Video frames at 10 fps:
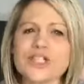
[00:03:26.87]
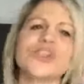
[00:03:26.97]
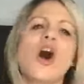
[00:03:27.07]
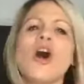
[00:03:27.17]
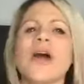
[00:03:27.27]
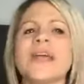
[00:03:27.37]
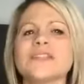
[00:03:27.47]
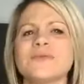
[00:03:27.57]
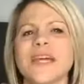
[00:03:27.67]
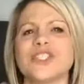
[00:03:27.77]
just all
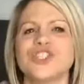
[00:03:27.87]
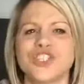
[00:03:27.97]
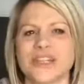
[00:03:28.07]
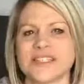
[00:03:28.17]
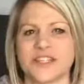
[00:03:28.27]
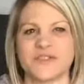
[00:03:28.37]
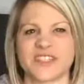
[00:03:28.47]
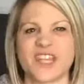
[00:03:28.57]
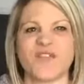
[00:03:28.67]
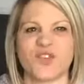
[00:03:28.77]
kinds of digestive
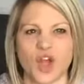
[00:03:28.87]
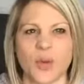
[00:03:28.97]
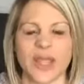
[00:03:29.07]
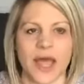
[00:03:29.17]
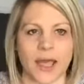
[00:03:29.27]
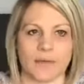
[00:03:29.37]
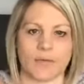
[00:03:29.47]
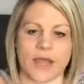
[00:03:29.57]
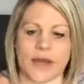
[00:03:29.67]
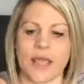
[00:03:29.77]
stuff going on,
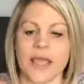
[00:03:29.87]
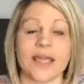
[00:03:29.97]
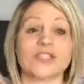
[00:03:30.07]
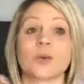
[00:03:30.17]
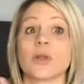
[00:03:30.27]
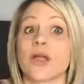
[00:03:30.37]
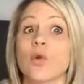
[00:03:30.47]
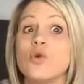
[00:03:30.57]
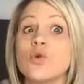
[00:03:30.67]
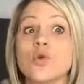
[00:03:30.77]
right? And so we're
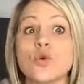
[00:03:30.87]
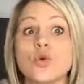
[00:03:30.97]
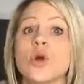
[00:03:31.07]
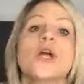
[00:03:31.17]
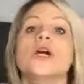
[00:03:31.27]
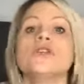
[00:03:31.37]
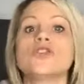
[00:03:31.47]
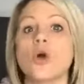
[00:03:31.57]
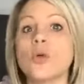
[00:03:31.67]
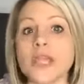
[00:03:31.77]
like, ooh,
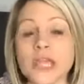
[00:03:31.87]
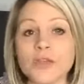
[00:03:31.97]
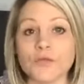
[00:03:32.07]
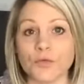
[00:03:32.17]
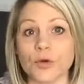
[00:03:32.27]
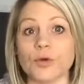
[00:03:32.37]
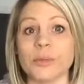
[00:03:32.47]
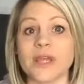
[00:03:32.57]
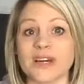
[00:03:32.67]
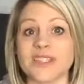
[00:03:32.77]
don't eat fruit
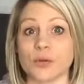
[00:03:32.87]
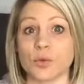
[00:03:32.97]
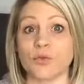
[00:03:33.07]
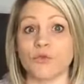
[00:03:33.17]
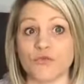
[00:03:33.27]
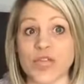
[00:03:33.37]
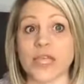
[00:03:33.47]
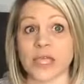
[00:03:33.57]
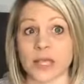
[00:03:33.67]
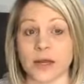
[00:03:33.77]
because it will
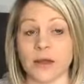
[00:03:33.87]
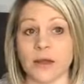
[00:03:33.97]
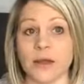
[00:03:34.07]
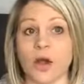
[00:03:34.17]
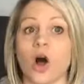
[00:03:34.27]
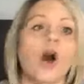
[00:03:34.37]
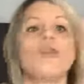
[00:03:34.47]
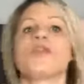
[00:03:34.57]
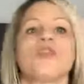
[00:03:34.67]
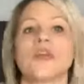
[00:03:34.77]
feed
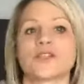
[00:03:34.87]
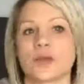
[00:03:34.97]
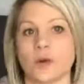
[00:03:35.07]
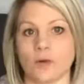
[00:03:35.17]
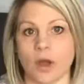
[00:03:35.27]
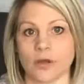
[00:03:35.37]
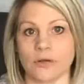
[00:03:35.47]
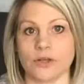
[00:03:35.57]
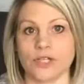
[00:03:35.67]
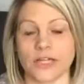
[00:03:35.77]
all the things going wrong
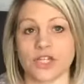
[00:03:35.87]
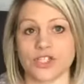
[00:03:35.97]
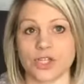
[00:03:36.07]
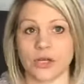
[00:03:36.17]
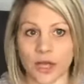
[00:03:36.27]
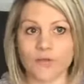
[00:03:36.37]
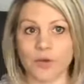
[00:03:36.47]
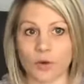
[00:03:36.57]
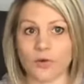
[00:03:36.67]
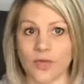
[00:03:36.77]
in your digestion. Have
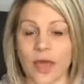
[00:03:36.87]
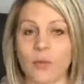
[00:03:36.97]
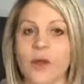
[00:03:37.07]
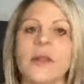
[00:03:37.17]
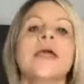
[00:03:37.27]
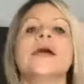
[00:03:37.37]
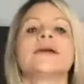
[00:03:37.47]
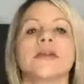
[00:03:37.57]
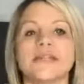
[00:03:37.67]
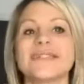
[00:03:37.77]
you heard that one?
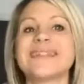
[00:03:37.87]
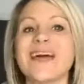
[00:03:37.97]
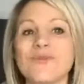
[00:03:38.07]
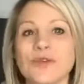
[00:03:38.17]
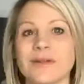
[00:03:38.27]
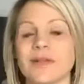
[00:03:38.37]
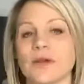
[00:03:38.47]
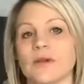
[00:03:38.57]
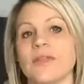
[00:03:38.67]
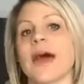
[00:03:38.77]
Because I definitely
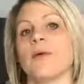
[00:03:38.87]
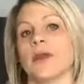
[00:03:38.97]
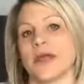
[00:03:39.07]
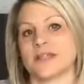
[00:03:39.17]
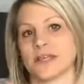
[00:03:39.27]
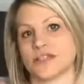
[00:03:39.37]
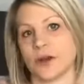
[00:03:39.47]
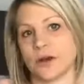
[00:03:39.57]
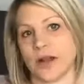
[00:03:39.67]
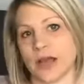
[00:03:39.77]
heard that one as I
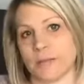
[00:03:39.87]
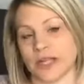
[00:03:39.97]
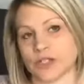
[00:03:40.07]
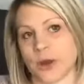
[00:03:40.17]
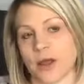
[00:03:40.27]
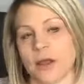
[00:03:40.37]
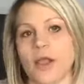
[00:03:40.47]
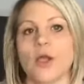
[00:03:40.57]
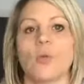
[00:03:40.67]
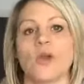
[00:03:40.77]
started on my trek
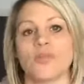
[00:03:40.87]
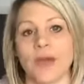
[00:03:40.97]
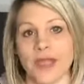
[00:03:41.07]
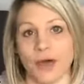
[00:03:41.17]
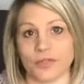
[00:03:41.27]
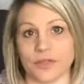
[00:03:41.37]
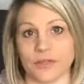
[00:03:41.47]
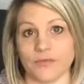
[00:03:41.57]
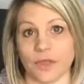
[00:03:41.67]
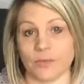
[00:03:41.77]
with my healthy
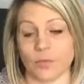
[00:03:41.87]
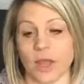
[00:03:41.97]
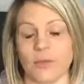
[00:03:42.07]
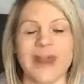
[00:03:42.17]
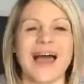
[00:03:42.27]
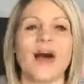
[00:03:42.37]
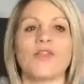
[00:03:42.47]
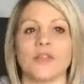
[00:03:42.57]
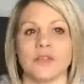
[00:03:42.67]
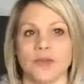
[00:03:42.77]
living, right? Not
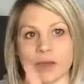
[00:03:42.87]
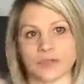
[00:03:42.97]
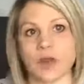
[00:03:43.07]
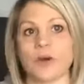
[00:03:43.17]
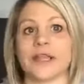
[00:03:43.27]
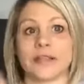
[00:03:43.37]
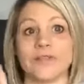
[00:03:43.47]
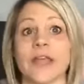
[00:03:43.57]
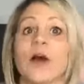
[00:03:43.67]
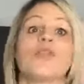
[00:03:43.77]
healthy living. I was already
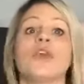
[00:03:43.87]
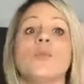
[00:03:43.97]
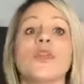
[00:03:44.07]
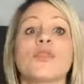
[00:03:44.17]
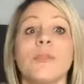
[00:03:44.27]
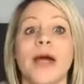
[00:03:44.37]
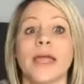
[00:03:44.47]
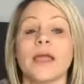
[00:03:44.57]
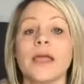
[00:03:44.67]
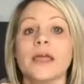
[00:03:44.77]
living healthy with
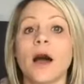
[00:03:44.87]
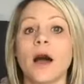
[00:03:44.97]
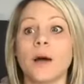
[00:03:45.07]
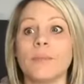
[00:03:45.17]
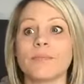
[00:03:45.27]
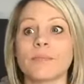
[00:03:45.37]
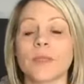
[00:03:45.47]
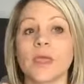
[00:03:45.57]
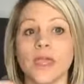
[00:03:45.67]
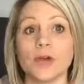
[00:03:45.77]
my
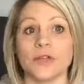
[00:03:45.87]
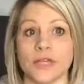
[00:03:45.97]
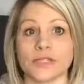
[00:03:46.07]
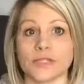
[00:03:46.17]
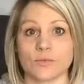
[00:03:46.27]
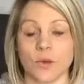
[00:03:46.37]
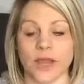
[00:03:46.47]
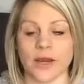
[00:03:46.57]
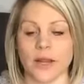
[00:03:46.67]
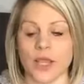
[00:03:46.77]
illness,
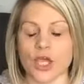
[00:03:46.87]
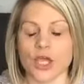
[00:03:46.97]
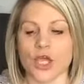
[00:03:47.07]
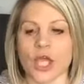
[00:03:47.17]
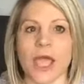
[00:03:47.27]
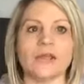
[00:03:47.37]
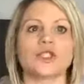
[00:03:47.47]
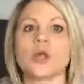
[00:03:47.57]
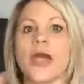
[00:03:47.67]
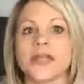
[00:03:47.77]
right? And
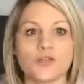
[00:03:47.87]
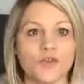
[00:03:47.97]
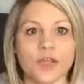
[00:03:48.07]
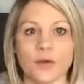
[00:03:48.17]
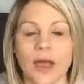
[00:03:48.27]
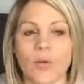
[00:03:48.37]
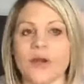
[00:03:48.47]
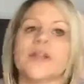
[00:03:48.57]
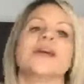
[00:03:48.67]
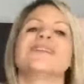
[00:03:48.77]
trying to figure out
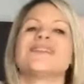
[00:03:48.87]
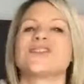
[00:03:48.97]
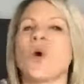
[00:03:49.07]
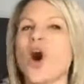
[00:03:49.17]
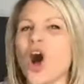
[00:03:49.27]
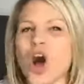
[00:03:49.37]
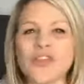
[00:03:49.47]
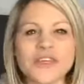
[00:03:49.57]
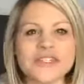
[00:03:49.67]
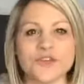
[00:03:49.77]
what it is. And so
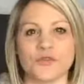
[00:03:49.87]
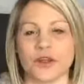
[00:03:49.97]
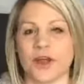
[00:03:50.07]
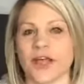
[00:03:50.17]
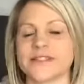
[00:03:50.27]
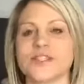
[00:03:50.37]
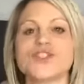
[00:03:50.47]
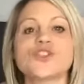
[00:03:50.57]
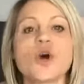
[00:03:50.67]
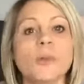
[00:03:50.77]
all these different cuts, and
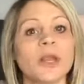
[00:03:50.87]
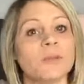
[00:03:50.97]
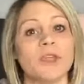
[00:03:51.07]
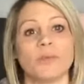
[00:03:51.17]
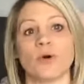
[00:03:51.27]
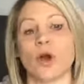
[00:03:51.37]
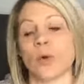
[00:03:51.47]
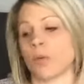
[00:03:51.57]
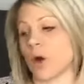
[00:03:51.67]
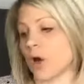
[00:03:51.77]
so many people
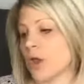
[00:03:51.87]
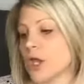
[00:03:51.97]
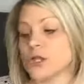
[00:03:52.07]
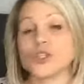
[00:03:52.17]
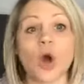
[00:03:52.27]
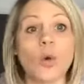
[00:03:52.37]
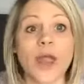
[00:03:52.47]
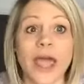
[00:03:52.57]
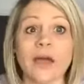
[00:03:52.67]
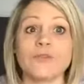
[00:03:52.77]
going, well,
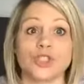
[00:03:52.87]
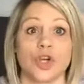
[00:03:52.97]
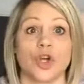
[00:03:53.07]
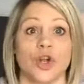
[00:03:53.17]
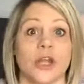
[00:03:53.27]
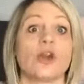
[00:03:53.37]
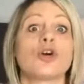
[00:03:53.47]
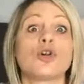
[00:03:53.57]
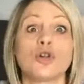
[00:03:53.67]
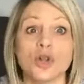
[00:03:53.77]
don't have sugar,
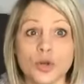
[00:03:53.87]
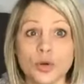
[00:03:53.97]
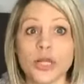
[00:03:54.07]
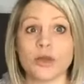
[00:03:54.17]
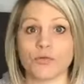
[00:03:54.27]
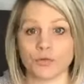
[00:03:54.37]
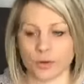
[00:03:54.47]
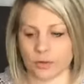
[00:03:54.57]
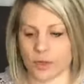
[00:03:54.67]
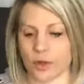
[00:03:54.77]
including
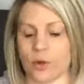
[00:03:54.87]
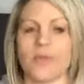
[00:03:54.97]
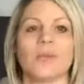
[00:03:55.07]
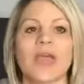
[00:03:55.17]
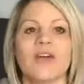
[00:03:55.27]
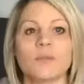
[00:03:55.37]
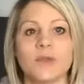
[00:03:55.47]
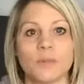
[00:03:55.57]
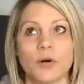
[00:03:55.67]
fruit, and then we have